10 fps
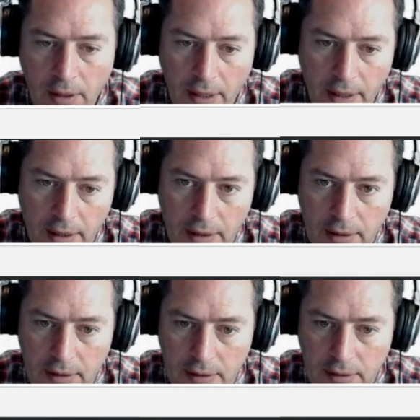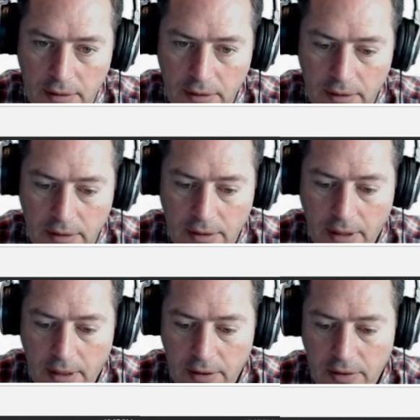And
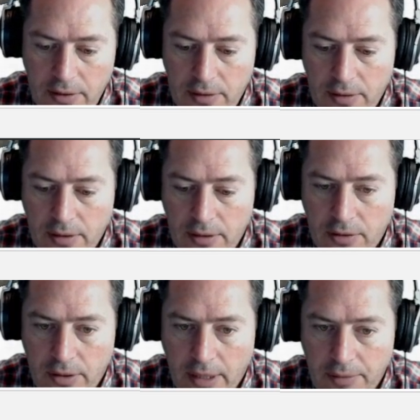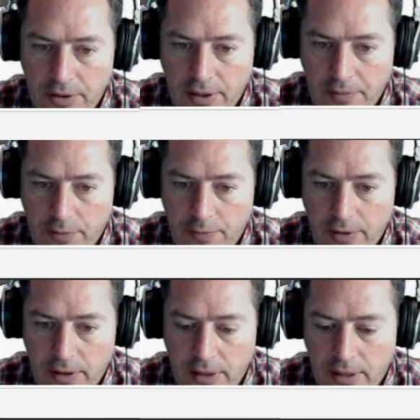that's good. So now we just have to
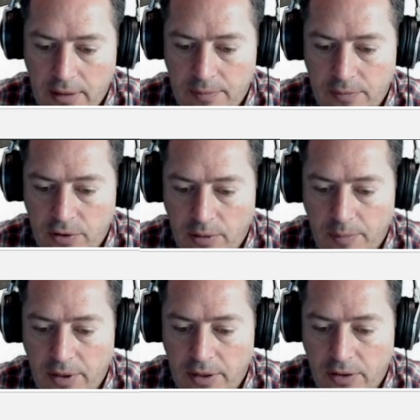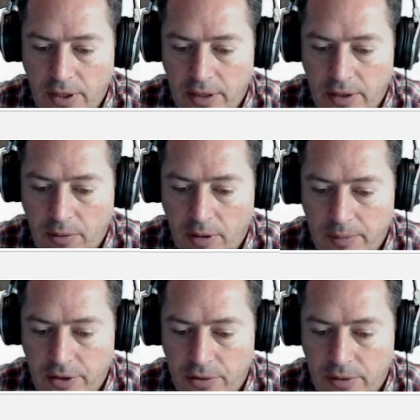fillet it. So I'm going to take the
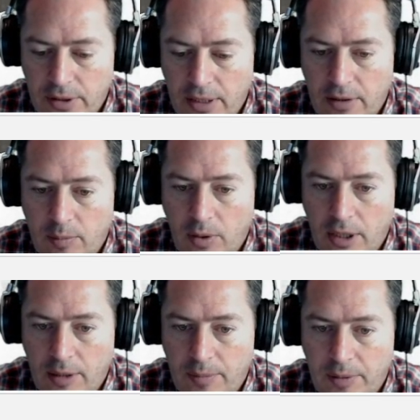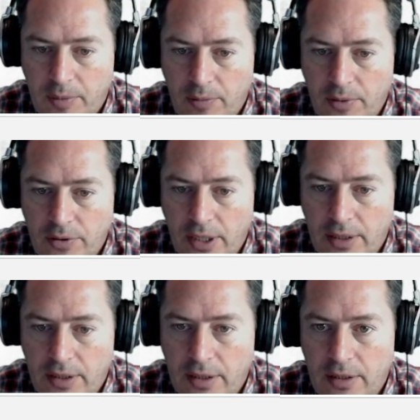orbit tool down at the bottom, and I'm going to rotate
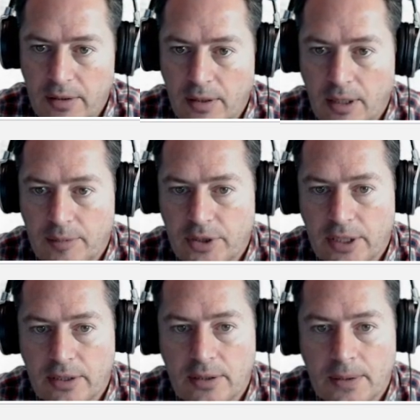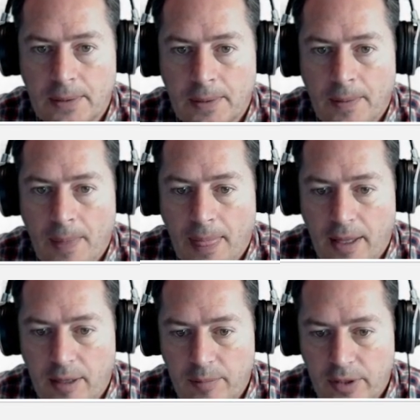the object.
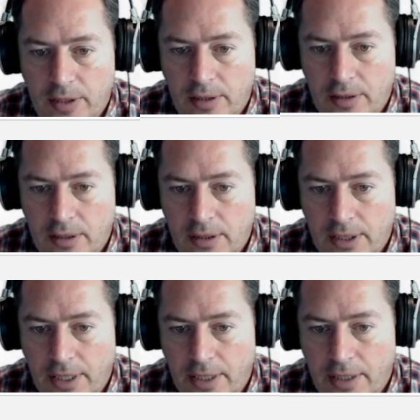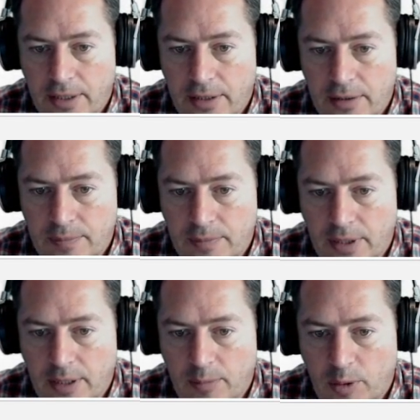I'm going to click here
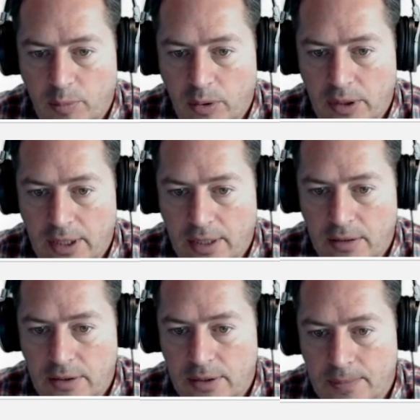and I'm going to pull it out.